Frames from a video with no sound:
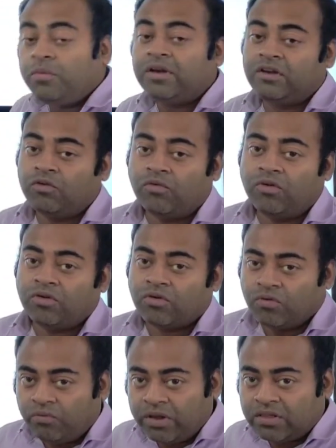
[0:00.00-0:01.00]
be
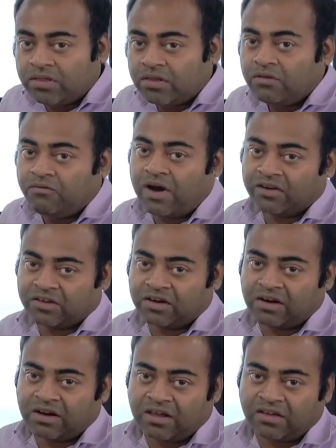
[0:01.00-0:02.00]
tuned with
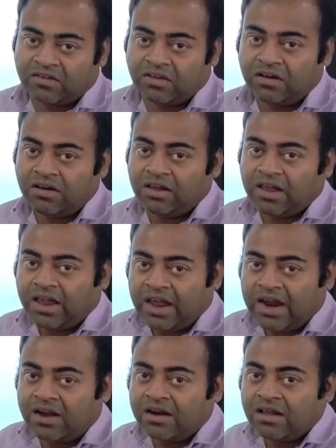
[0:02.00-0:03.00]
functionalization
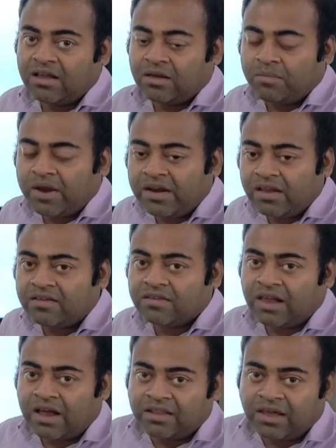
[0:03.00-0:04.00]
and
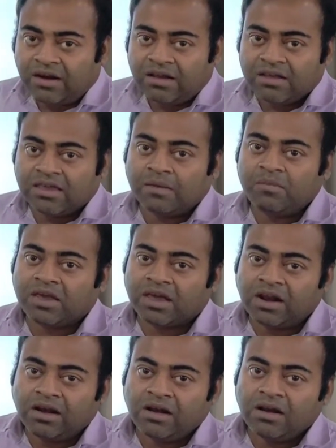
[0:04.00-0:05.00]
various other
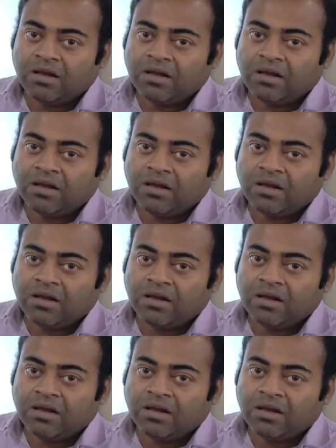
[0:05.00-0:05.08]
chemical